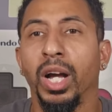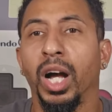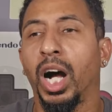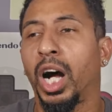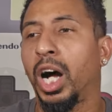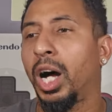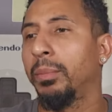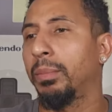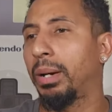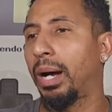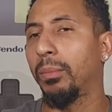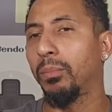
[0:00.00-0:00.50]

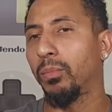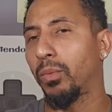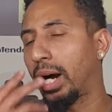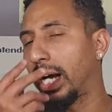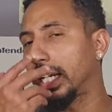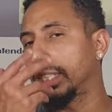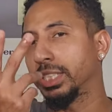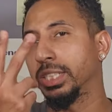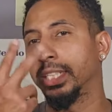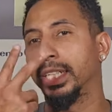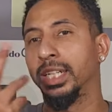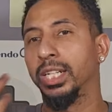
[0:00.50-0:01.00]
Um, I'm
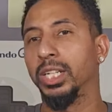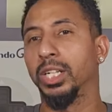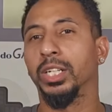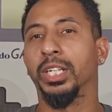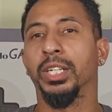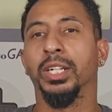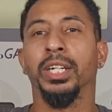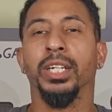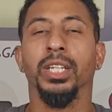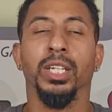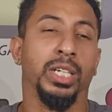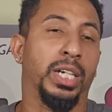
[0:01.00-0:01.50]
watching it. it look,
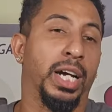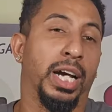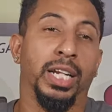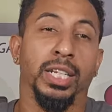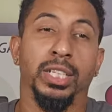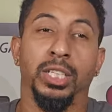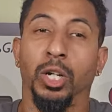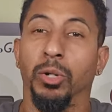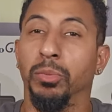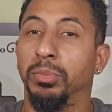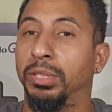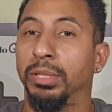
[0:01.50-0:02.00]
it look kind
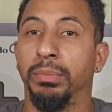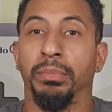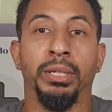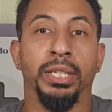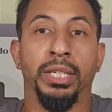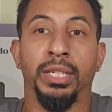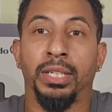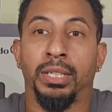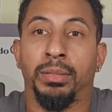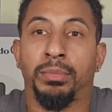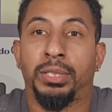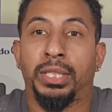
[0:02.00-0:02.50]
of dope to me.
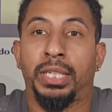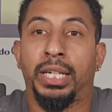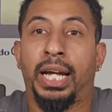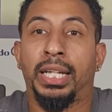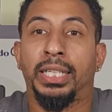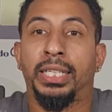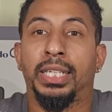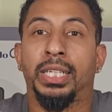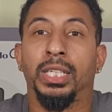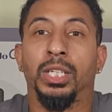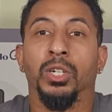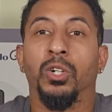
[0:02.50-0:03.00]
You know what I'm saying? I
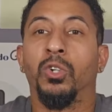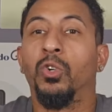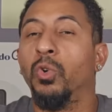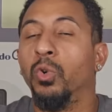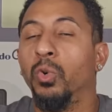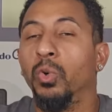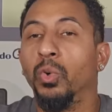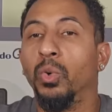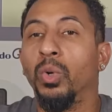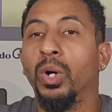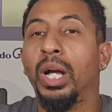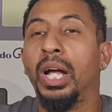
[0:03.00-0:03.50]
think it look
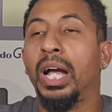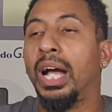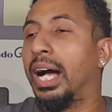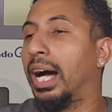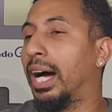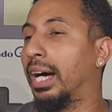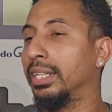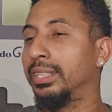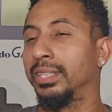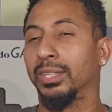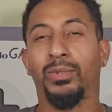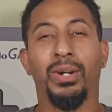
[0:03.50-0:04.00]
cool.
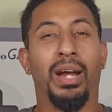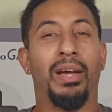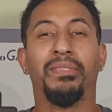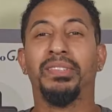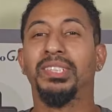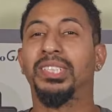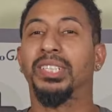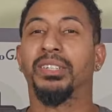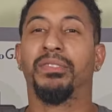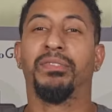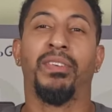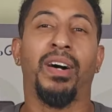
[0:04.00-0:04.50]
Uh, the
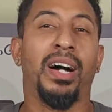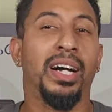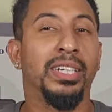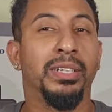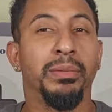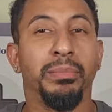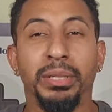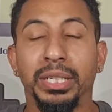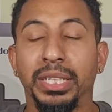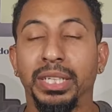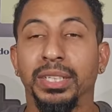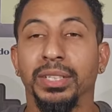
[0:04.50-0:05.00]
graphics look fine to
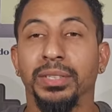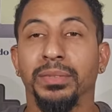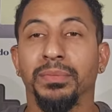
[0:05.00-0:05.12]
me.